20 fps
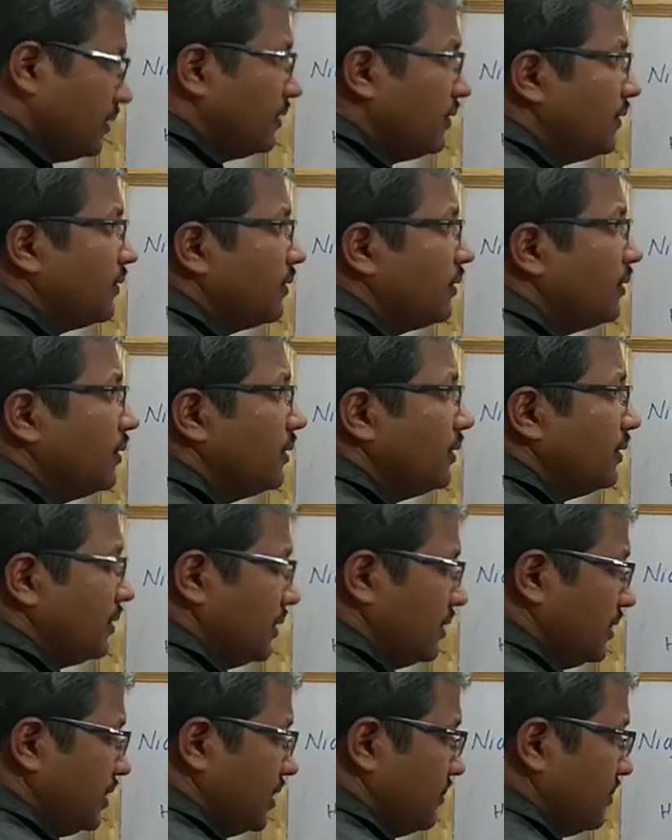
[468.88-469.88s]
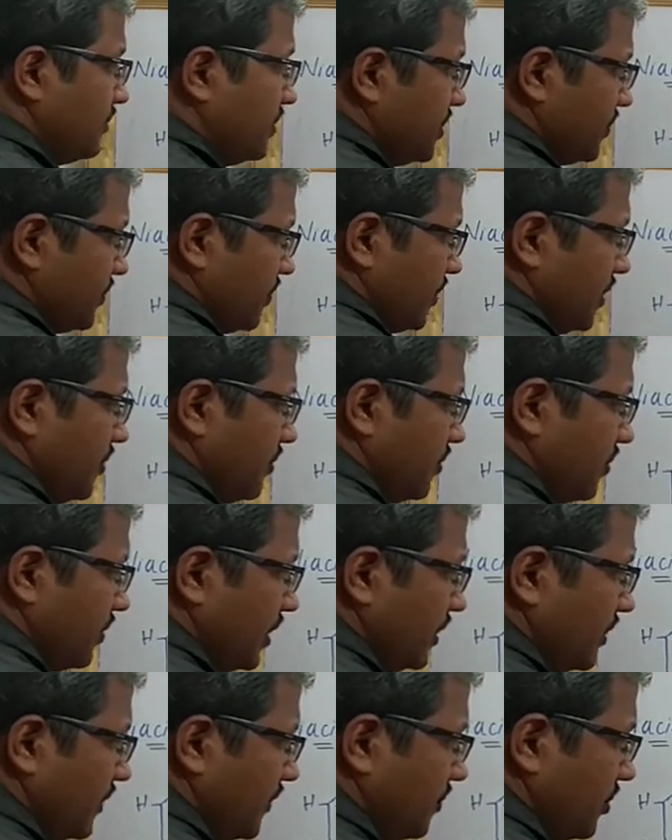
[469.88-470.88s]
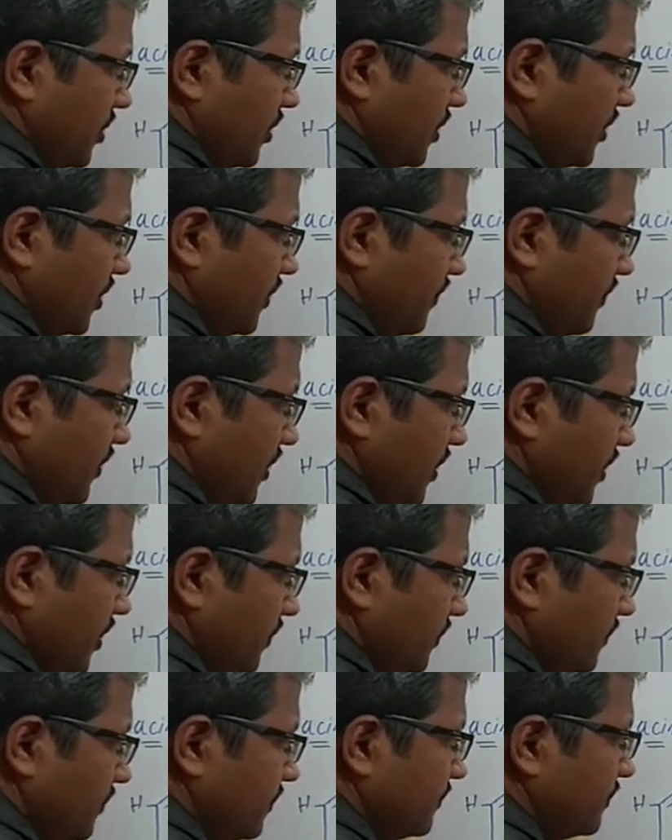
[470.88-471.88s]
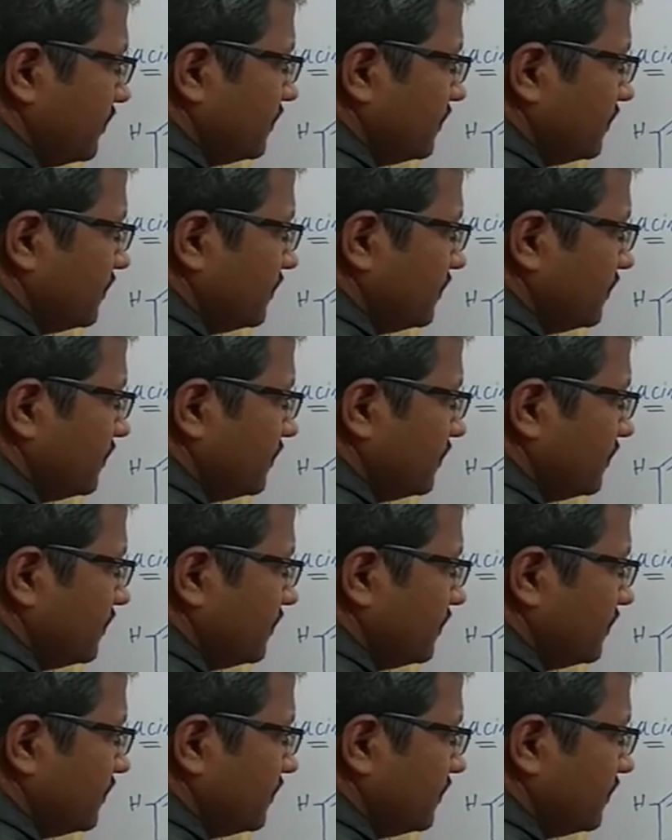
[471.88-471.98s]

So I'm just redrawing this particular figure.